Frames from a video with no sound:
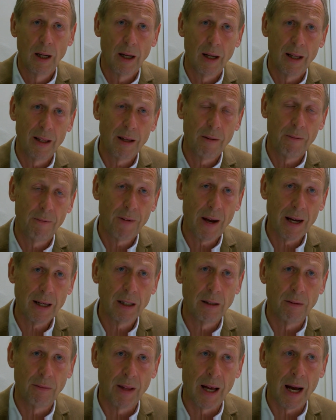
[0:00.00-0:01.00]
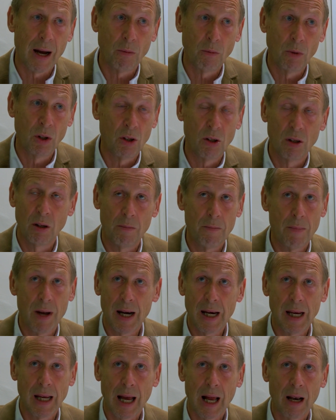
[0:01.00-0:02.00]
And the effect of that was that
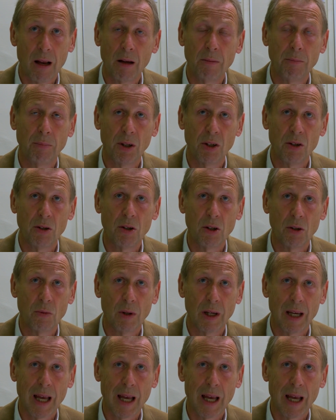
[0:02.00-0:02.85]
many Allied prisoners were